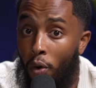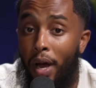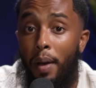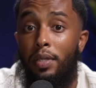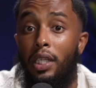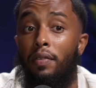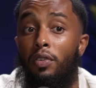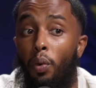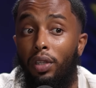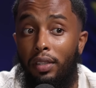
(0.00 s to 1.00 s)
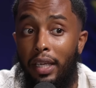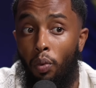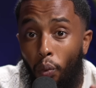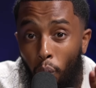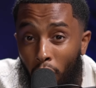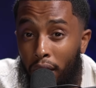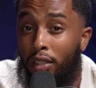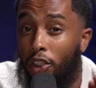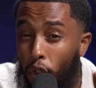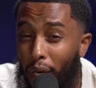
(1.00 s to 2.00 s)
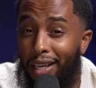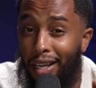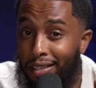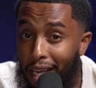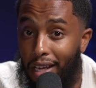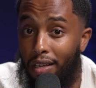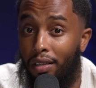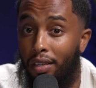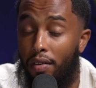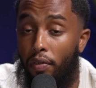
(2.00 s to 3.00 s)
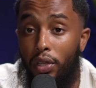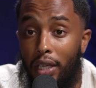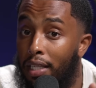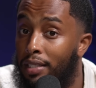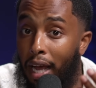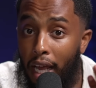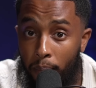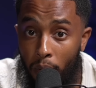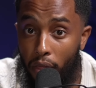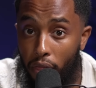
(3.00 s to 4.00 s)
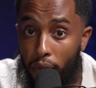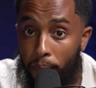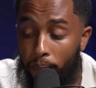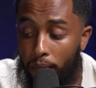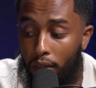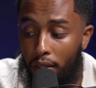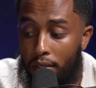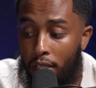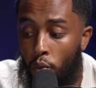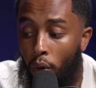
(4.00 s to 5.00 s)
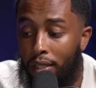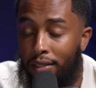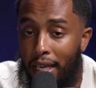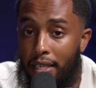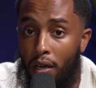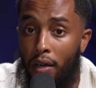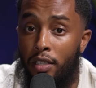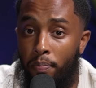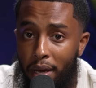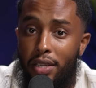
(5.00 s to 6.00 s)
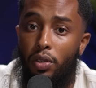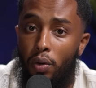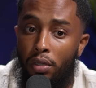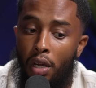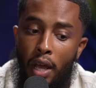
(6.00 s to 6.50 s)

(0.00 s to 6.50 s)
But I'm saying if you were to take 1 trade a day for the entire month, this is what this data is based on.